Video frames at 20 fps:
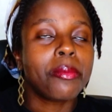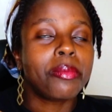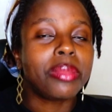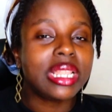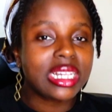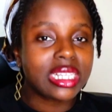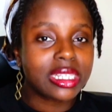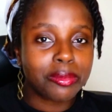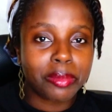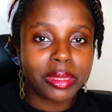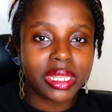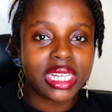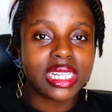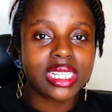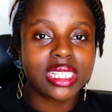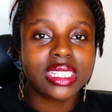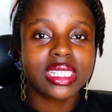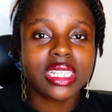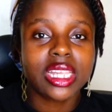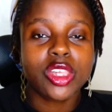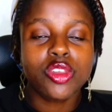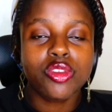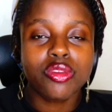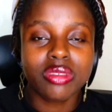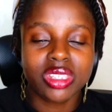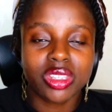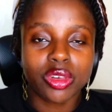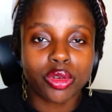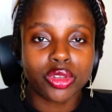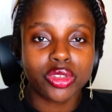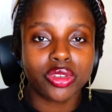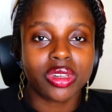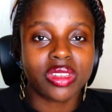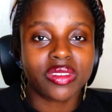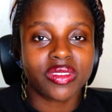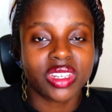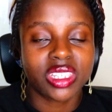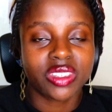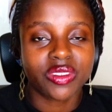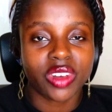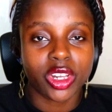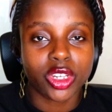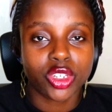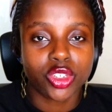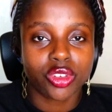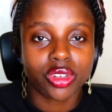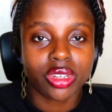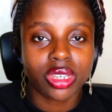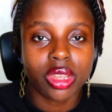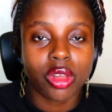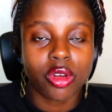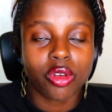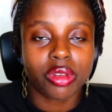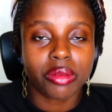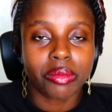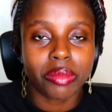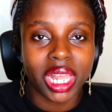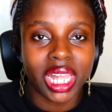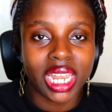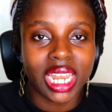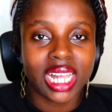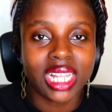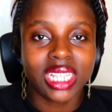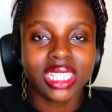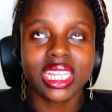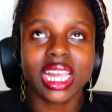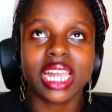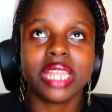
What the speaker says: Please, please use the auto invest function on Binance,